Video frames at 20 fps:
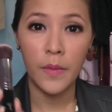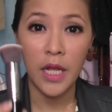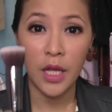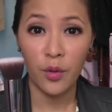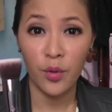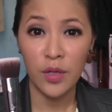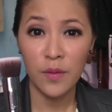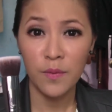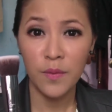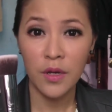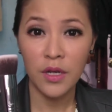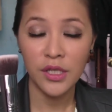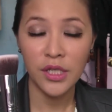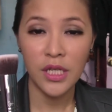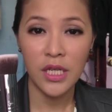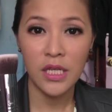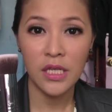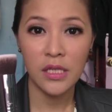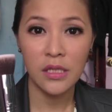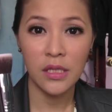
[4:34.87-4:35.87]
liquid
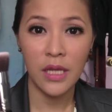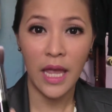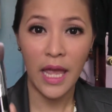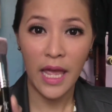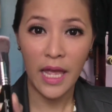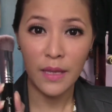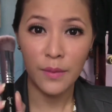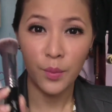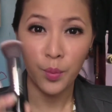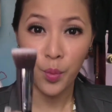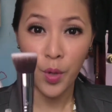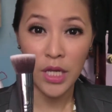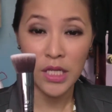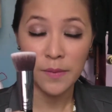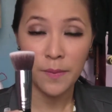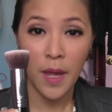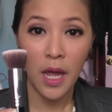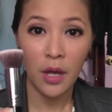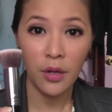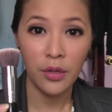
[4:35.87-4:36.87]
brushes and
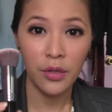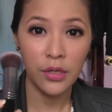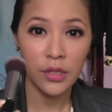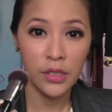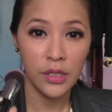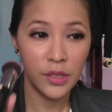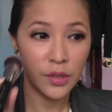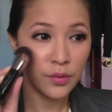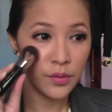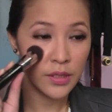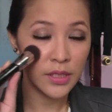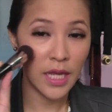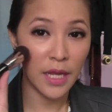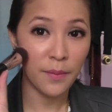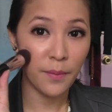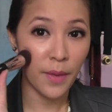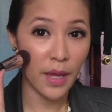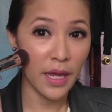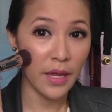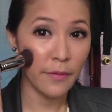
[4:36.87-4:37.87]
pressed powders to
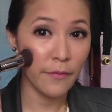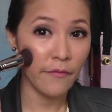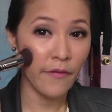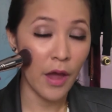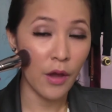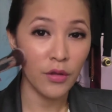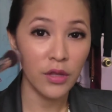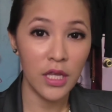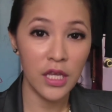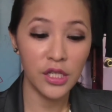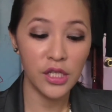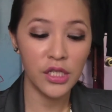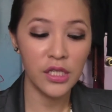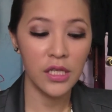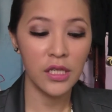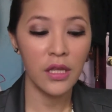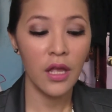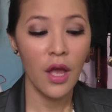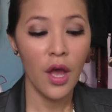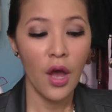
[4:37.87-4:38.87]
set my
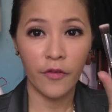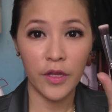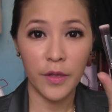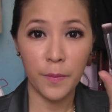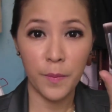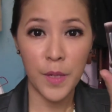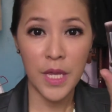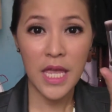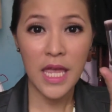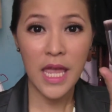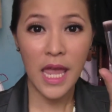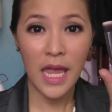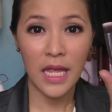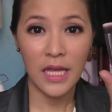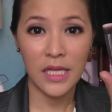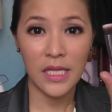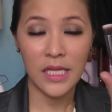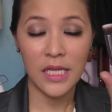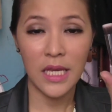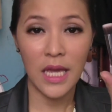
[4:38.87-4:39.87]
foundation. For the
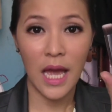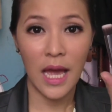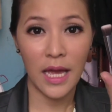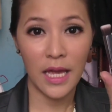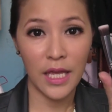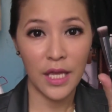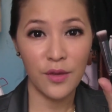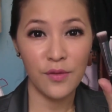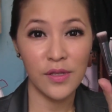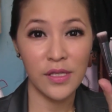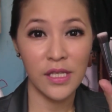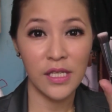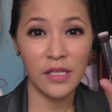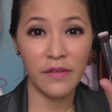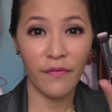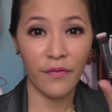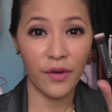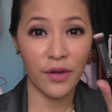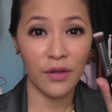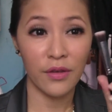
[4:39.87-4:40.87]
P80, I use
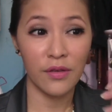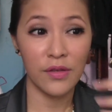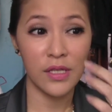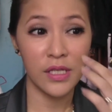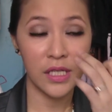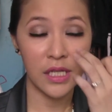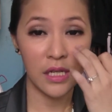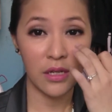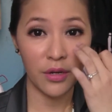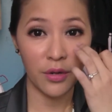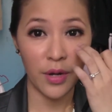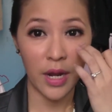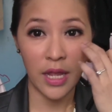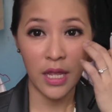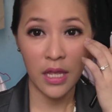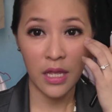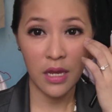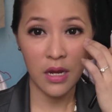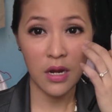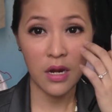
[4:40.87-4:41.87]
this for concealer
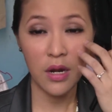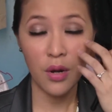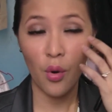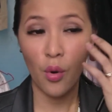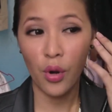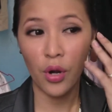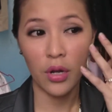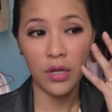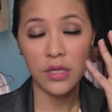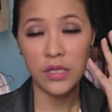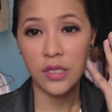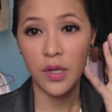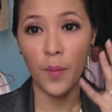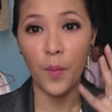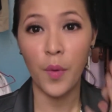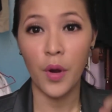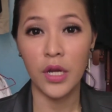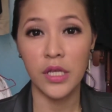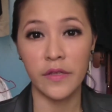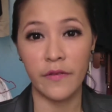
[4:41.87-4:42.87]
right here or on
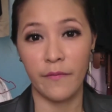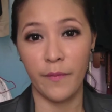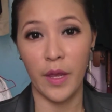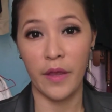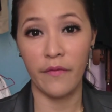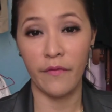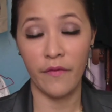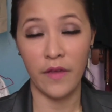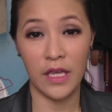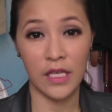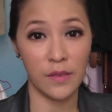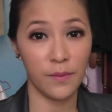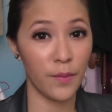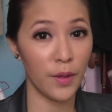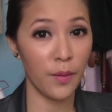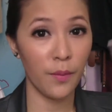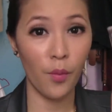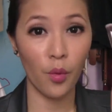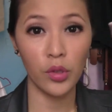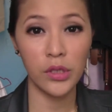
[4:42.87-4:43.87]
some parts of my face,
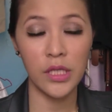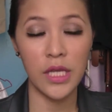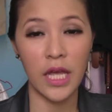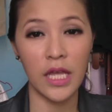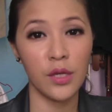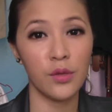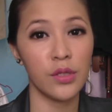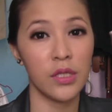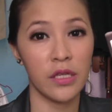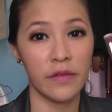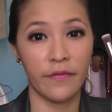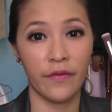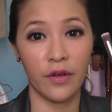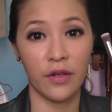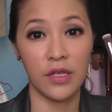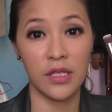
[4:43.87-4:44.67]
but mostly I use this for